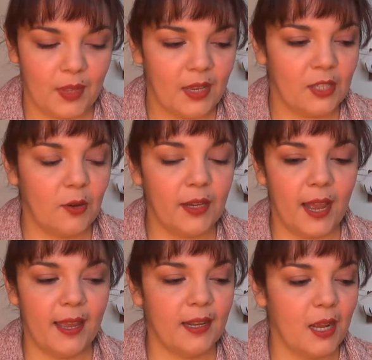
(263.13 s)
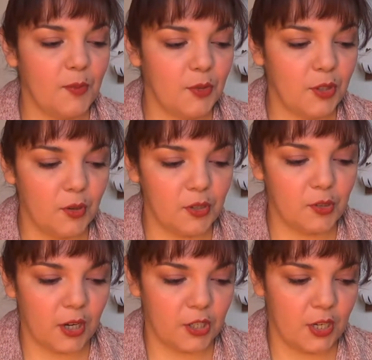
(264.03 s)
So yeah, it comes with your
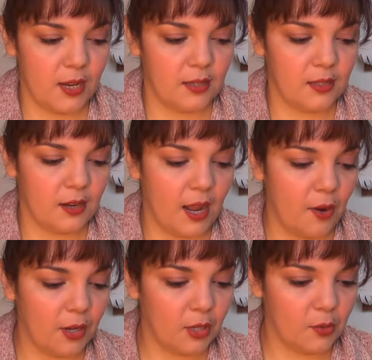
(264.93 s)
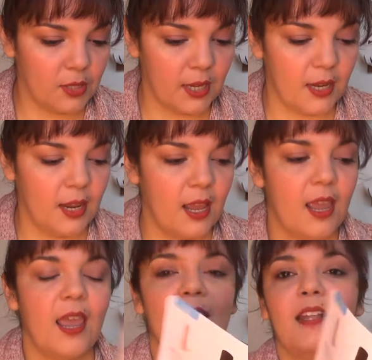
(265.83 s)
instructions on how to use it,
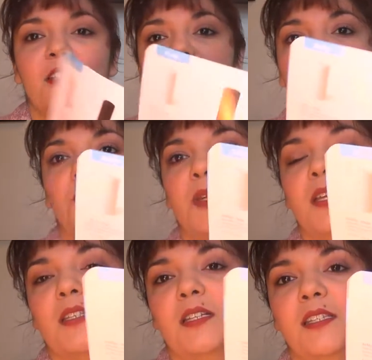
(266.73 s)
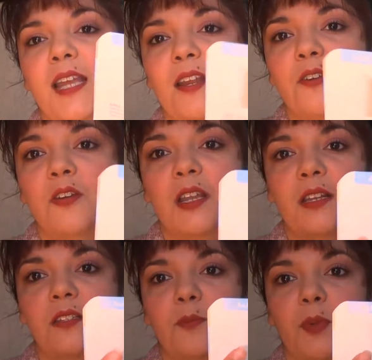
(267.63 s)
and it's cute because it's standard.
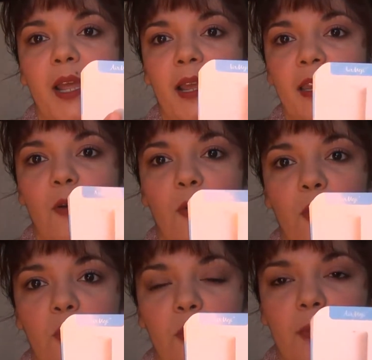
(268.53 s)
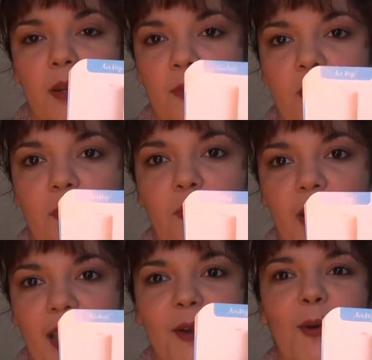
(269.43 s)
It's black or
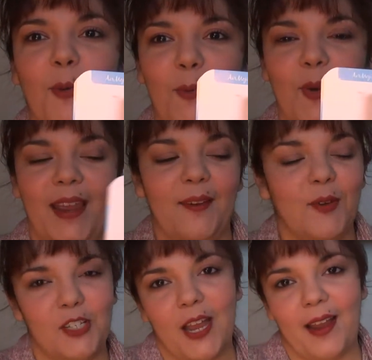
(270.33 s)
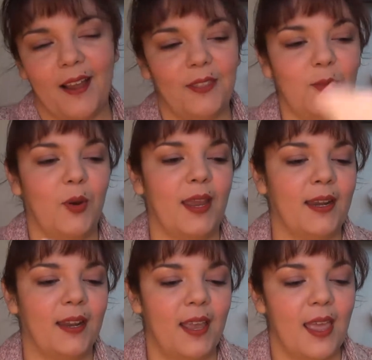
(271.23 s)
white, which I got the white.